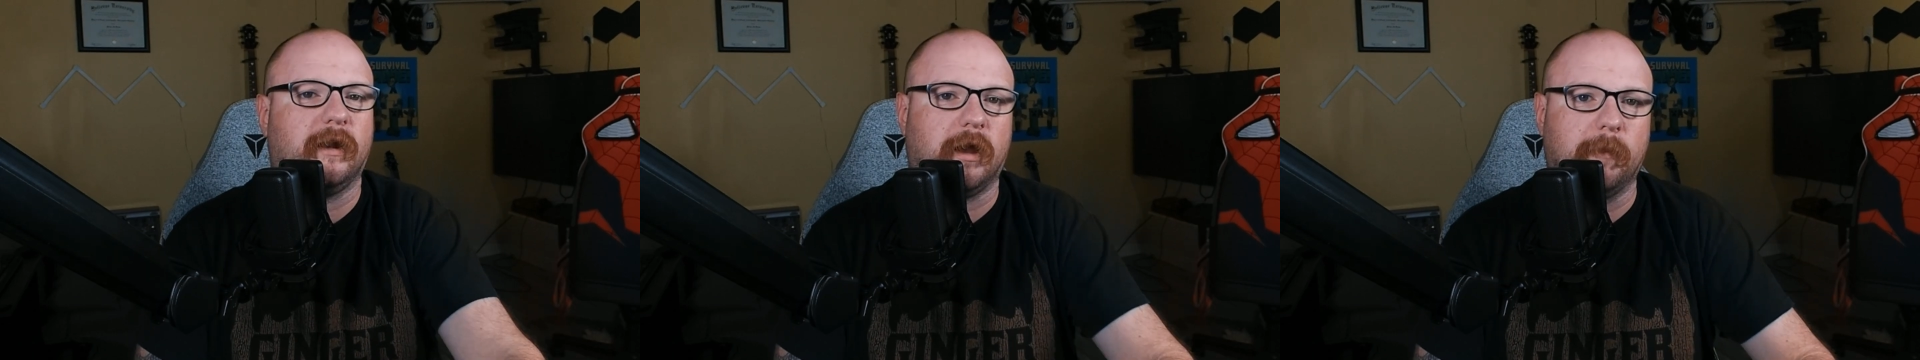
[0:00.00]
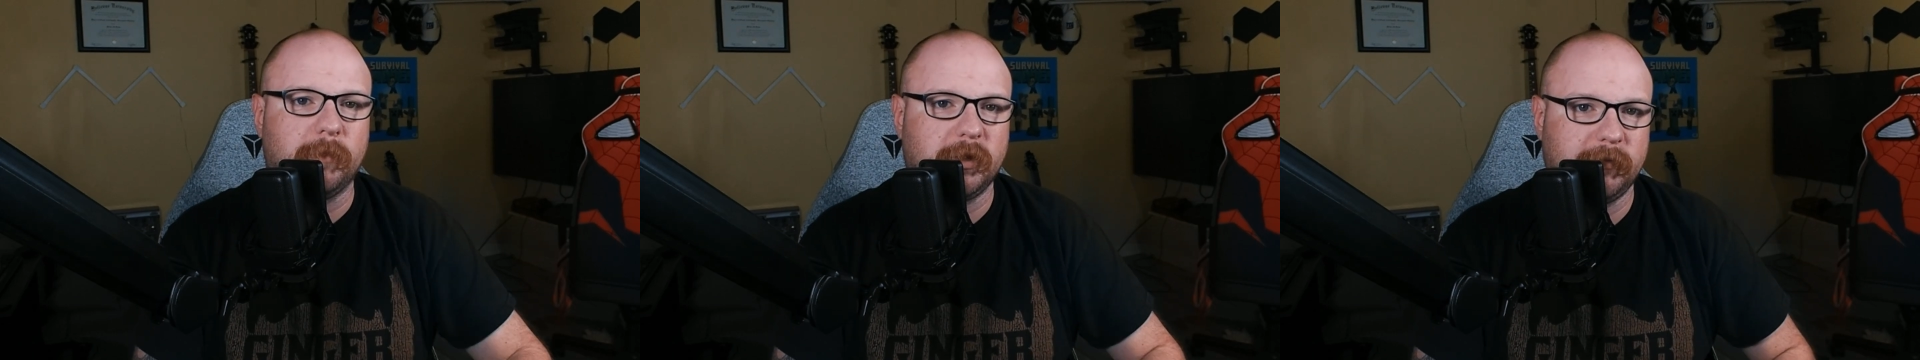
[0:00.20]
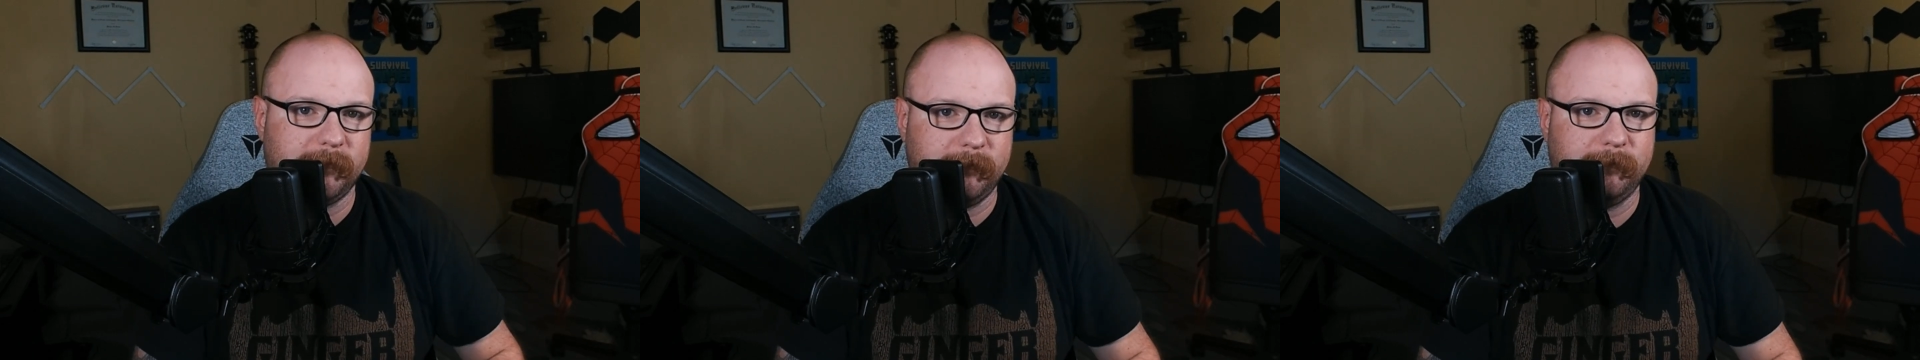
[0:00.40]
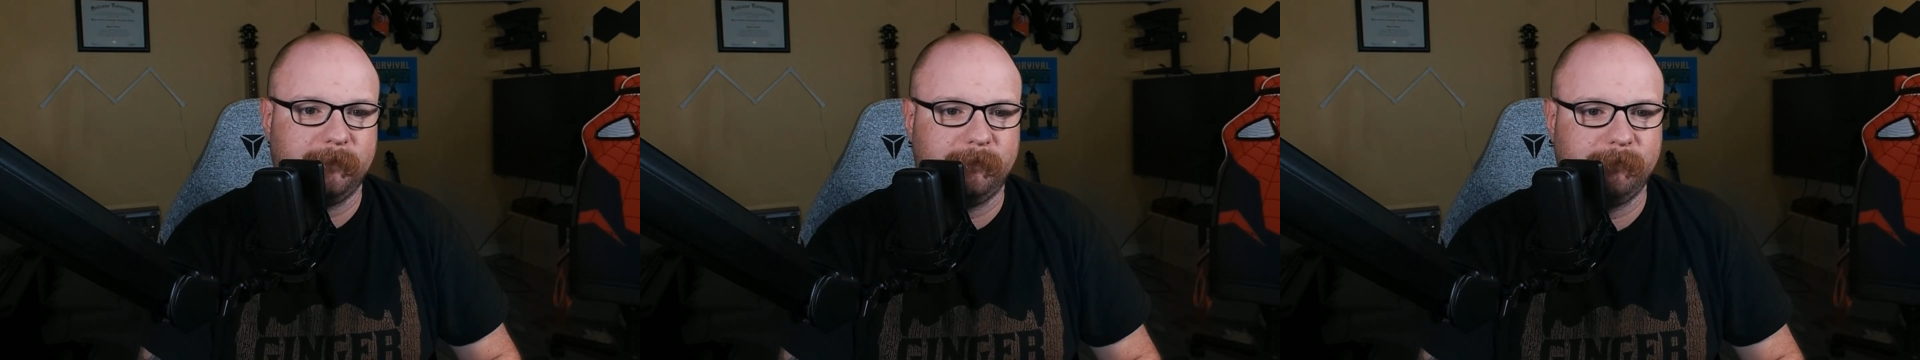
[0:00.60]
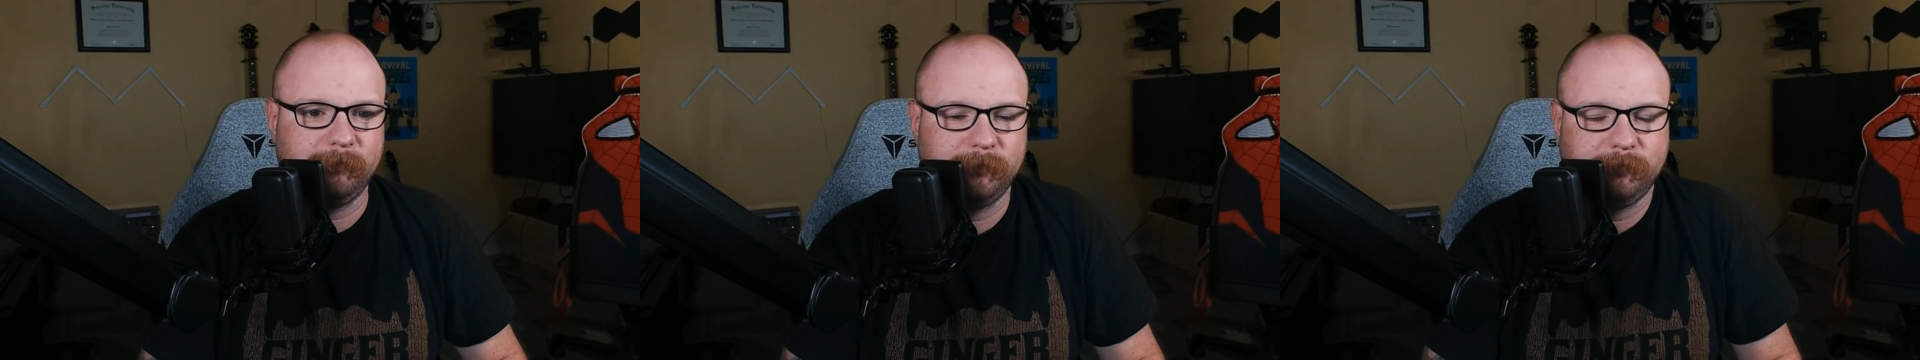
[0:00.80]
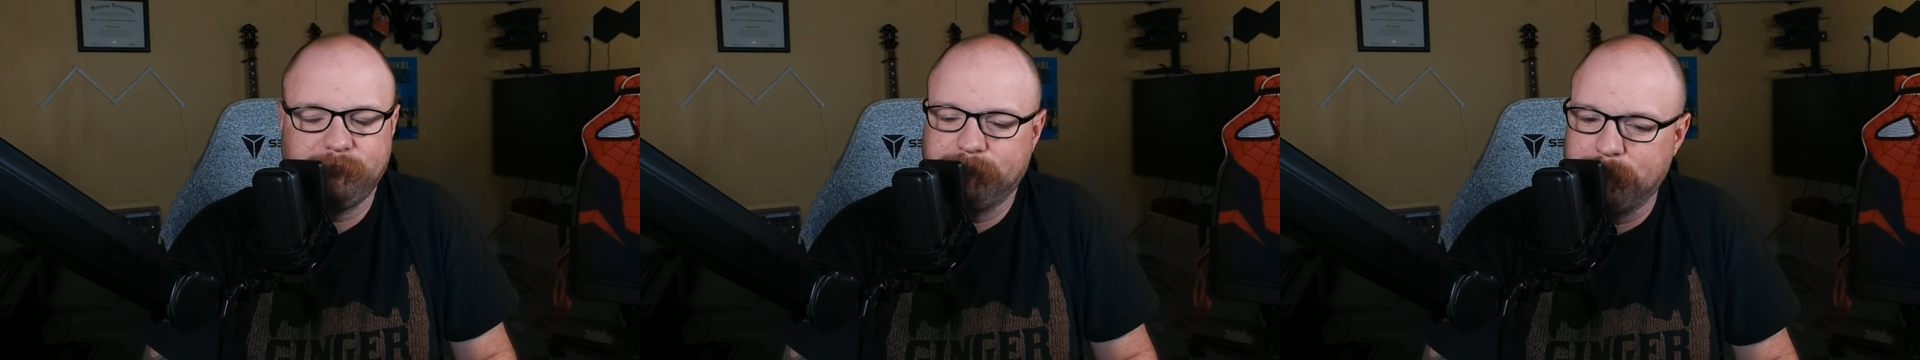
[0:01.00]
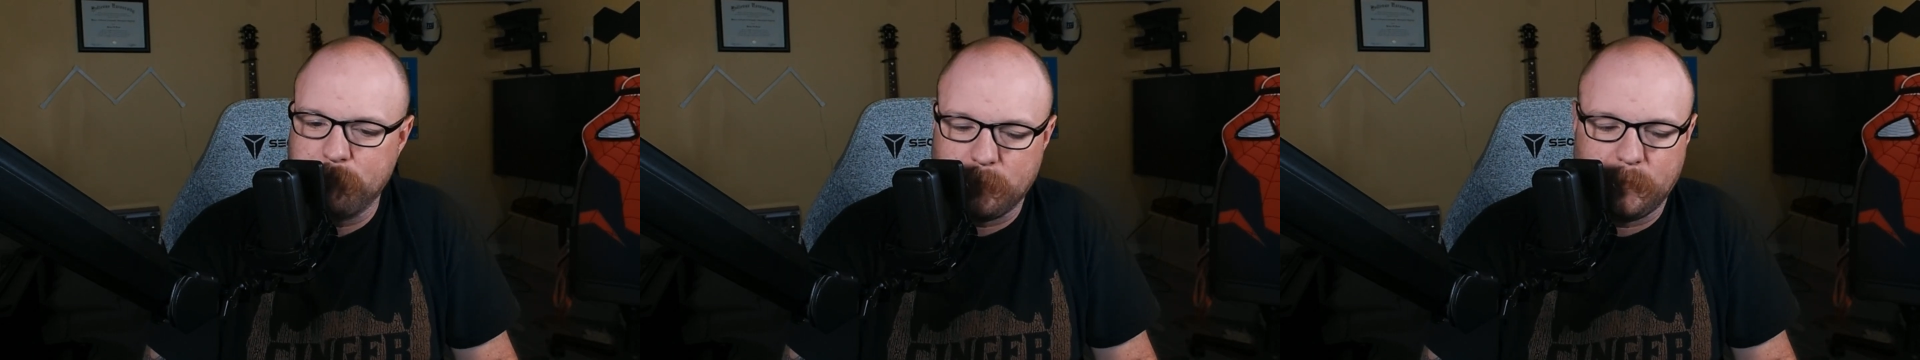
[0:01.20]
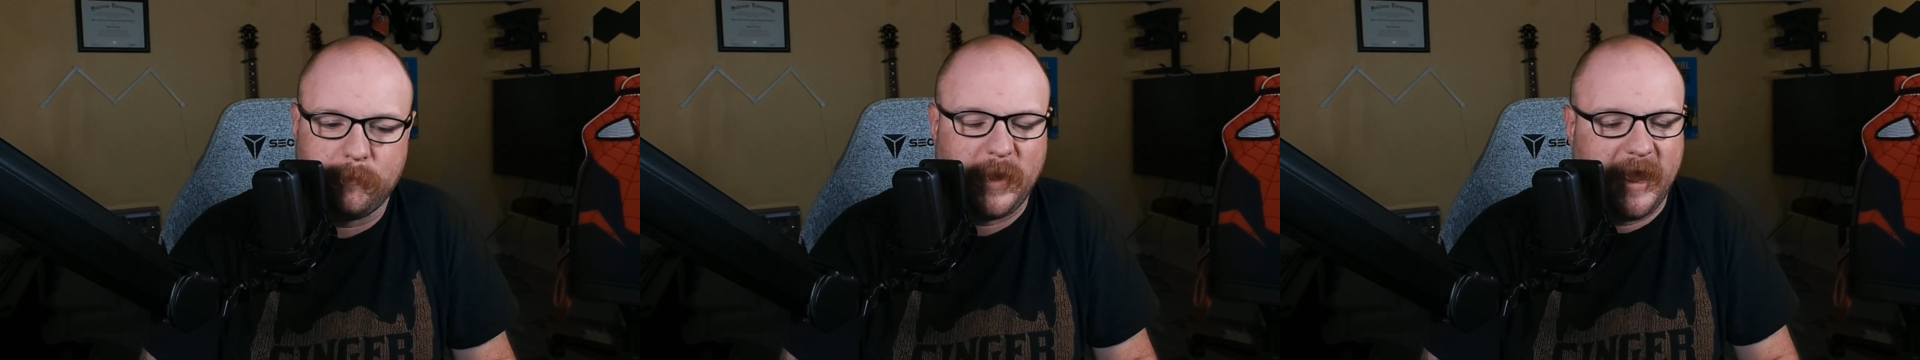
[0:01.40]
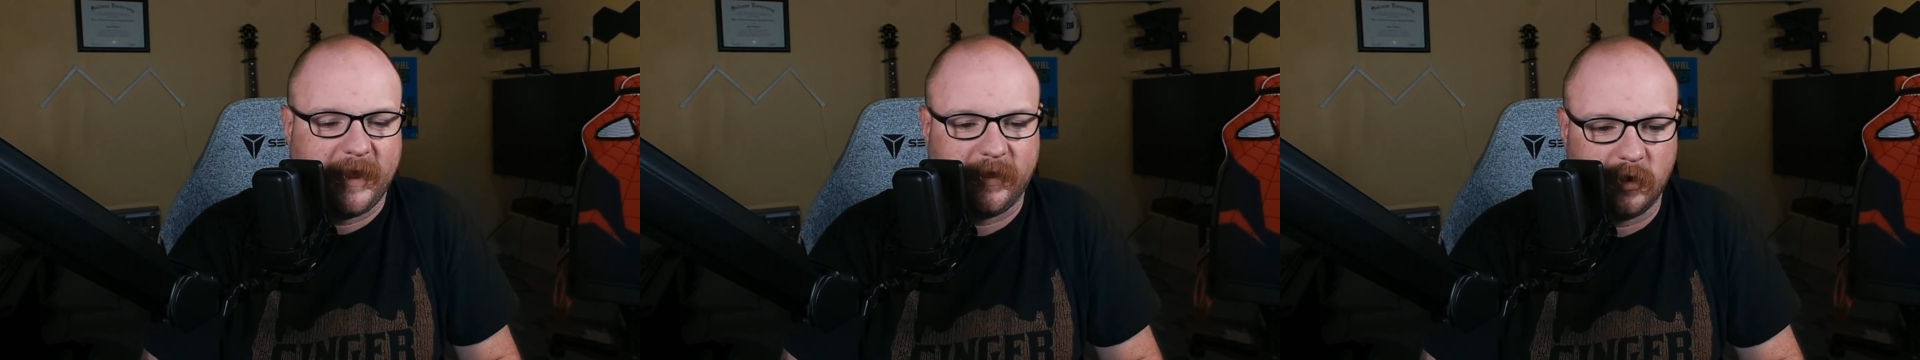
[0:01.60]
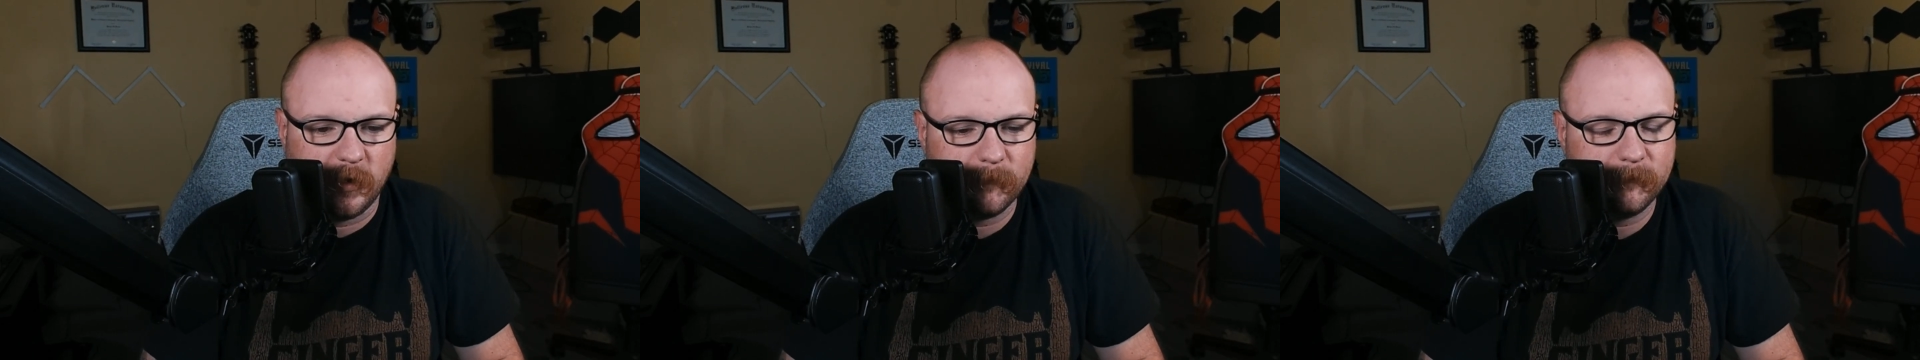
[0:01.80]
up. Back
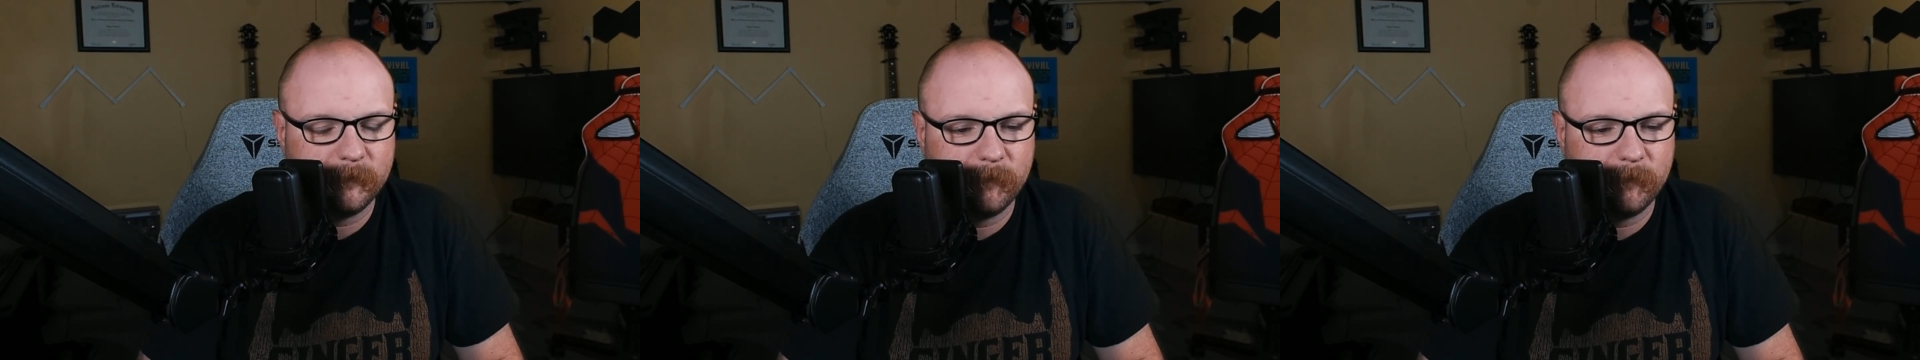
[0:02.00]
it up.